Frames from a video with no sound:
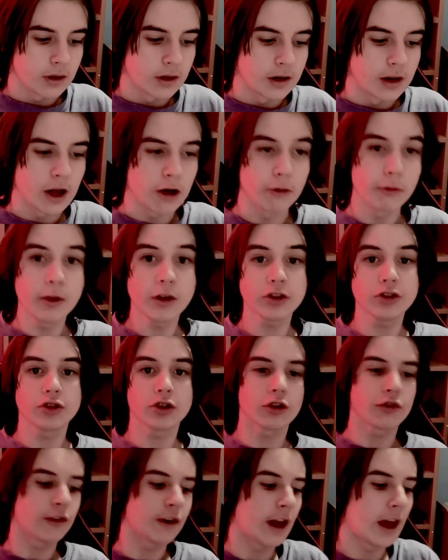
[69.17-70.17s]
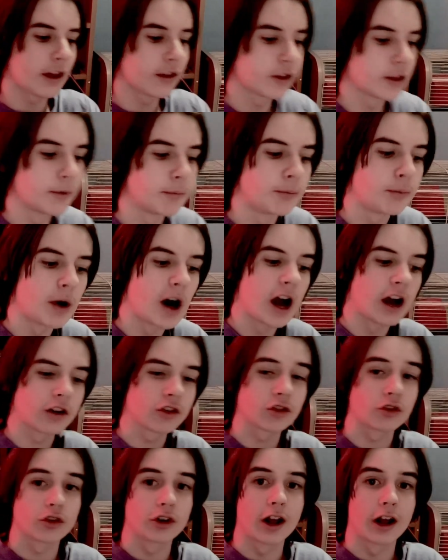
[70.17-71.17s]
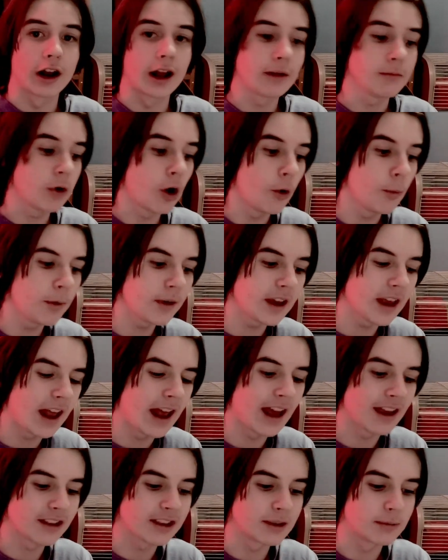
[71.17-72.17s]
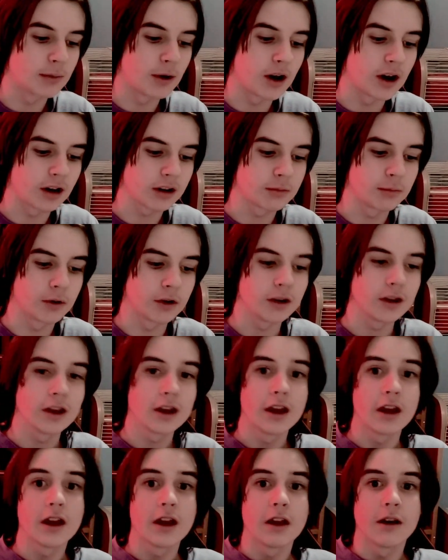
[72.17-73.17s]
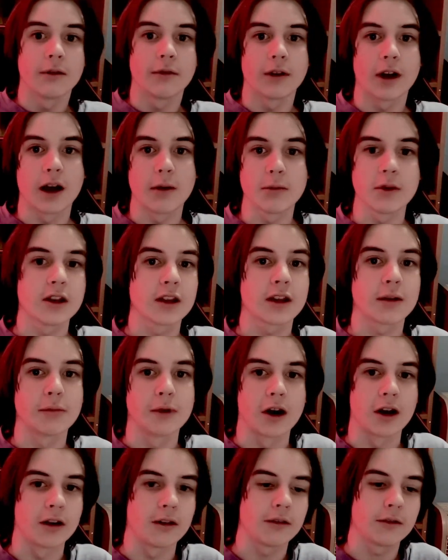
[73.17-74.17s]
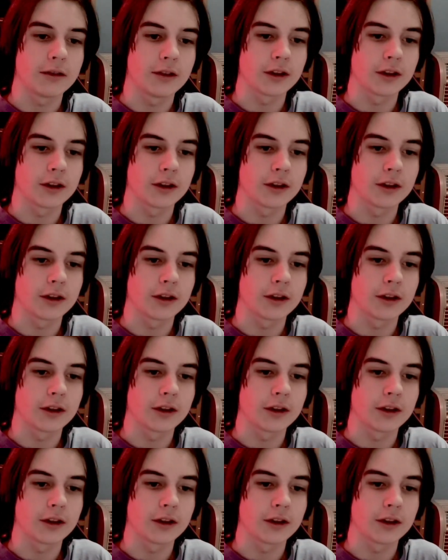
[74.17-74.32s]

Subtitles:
Now I'm not sure if it has the box or not. I'm hoping it has the box, but I mean, come on.